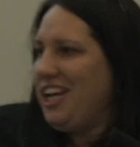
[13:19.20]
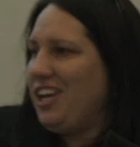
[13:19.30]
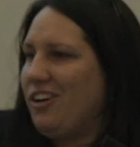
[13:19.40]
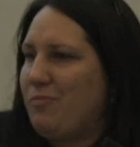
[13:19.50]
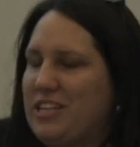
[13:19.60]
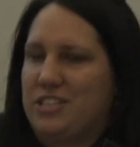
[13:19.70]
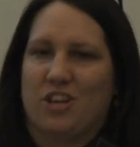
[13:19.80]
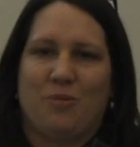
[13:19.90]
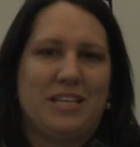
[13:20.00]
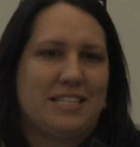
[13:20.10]
and I've been to
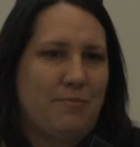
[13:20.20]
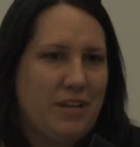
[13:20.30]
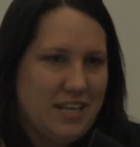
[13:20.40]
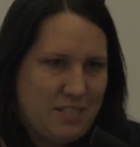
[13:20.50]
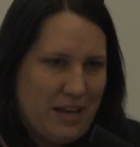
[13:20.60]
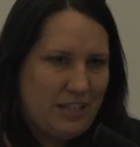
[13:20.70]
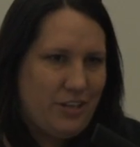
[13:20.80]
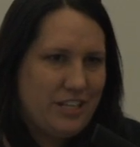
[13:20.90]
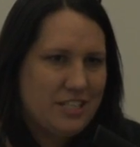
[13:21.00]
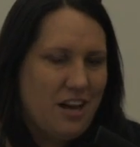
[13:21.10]
so many seminars about
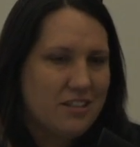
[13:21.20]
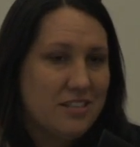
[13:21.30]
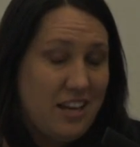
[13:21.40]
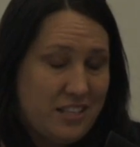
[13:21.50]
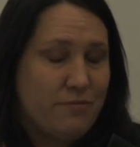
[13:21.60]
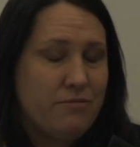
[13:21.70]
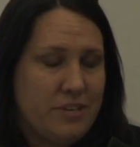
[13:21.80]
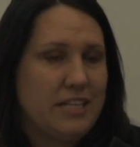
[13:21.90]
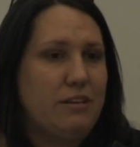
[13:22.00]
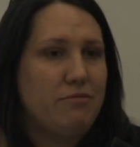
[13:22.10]
learning styles, and that's
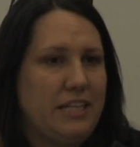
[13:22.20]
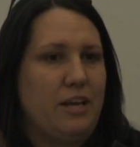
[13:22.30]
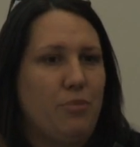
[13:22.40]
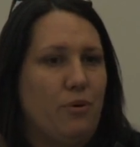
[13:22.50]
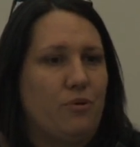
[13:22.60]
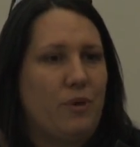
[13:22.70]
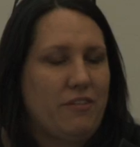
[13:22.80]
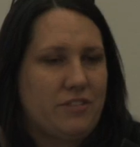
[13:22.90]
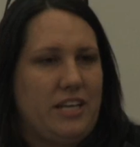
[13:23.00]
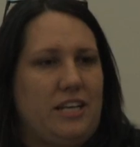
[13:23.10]
really, really important. We
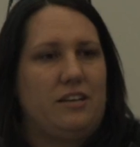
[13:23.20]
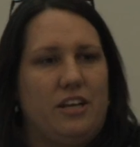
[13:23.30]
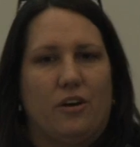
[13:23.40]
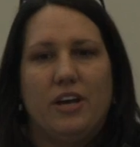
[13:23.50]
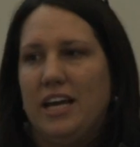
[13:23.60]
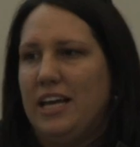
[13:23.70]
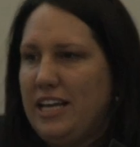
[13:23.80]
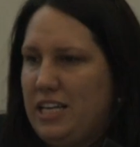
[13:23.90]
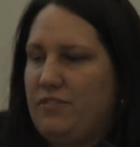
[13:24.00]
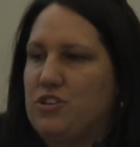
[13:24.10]
have to,
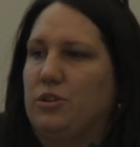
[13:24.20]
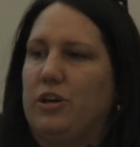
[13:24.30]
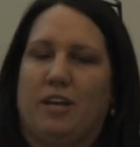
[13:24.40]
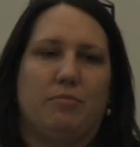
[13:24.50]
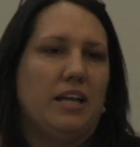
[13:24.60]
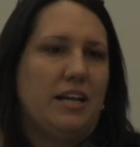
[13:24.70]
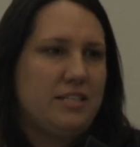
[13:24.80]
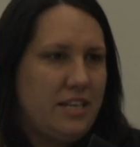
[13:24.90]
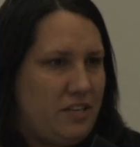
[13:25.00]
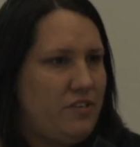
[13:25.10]
individual learning
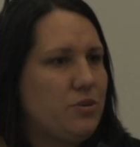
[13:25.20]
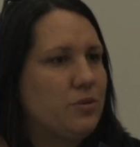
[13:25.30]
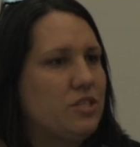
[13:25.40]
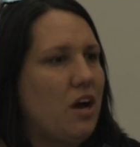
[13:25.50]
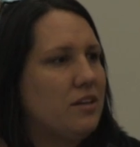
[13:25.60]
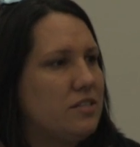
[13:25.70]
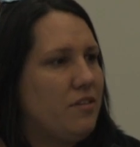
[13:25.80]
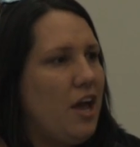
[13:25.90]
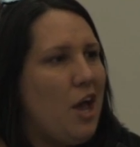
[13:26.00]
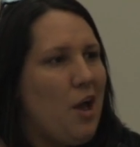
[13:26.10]
plans, individual styles,
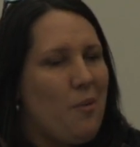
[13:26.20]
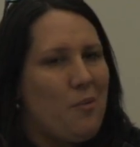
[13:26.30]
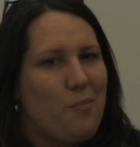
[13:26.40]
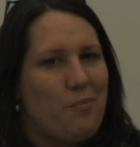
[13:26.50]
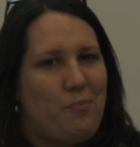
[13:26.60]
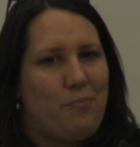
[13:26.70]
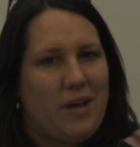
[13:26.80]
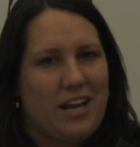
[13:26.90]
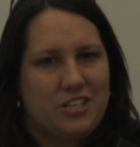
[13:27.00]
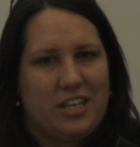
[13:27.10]

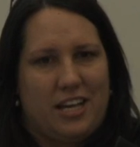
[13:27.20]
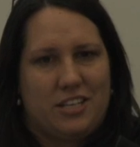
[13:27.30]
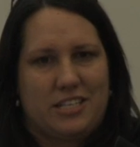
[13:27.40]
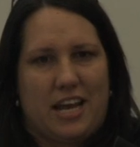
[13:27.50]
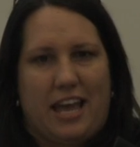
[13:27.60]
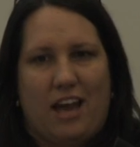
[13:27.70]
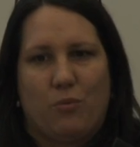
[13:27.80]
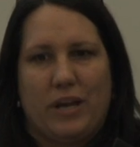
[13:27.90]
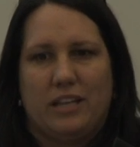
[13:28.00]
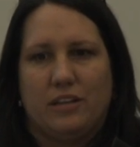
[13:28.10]
but actually understanding
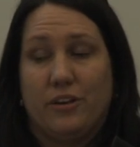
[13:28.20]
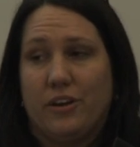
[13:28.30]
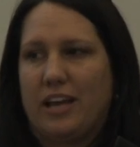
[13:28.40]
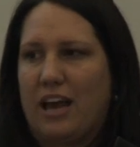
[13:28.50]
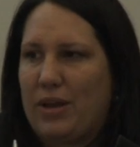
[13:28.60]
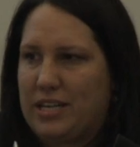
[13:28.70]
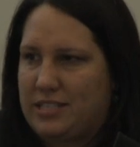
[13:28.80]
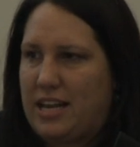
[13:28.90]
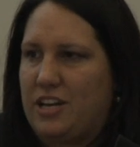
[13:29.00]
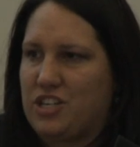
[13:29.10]
how we learn and how we
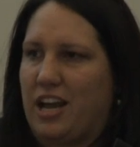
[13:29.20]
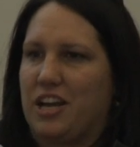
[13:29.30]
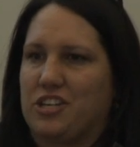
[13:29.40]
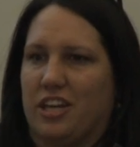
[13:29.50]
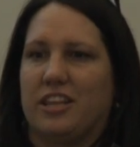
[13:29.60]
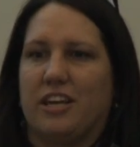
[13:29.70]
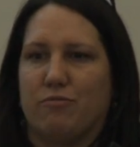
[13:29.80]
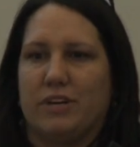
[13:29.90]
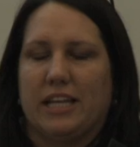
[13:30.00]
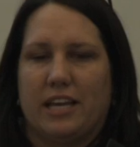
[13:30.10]
understand education, I
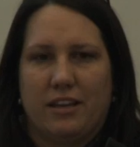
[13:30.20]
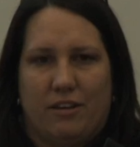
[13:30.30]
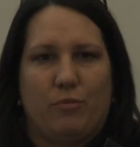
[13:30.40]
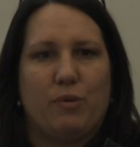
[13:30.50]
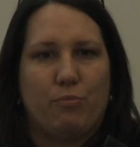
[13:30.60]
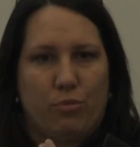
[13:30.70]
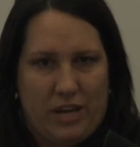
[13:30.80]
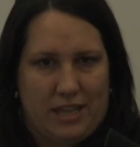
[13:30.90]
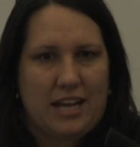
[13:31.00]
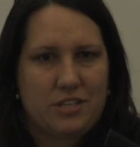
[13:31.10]
think really, we
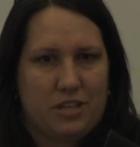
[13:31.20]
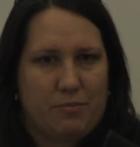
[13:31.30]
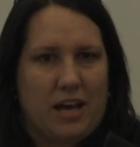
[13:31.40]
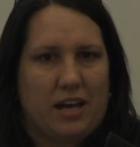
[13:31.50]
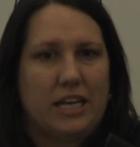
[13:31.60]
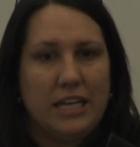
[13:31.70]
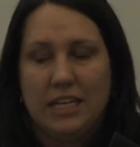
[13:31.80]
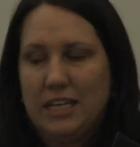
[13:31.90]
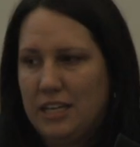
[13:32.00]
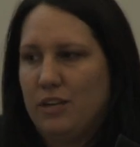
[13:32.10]
pretty much to the
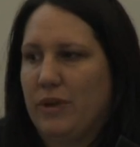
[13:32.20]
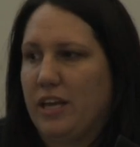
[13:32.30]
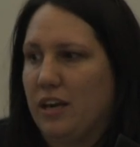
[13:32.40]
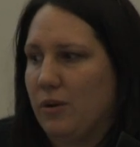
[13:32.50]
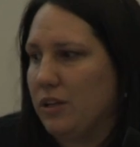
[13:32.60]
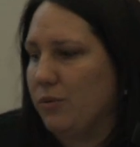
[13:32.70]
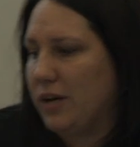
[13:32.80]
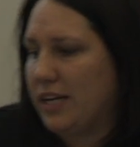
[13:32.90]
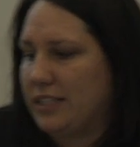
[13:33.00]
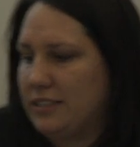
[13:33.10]
party, we can go a
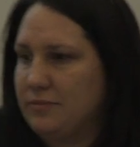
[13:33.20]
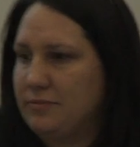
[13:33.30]
long way.